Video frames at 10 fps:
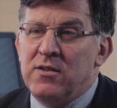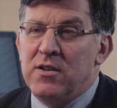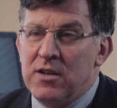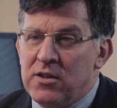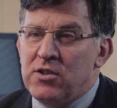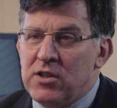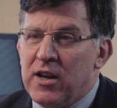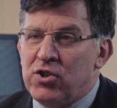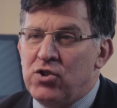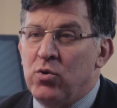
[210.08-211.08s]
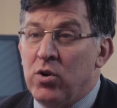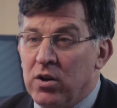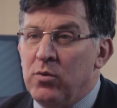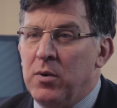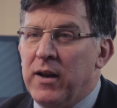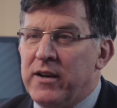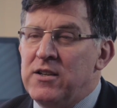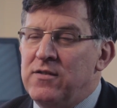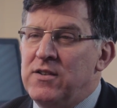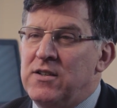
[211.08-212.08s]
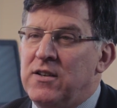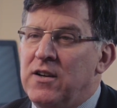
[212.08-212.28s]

is an international global activity,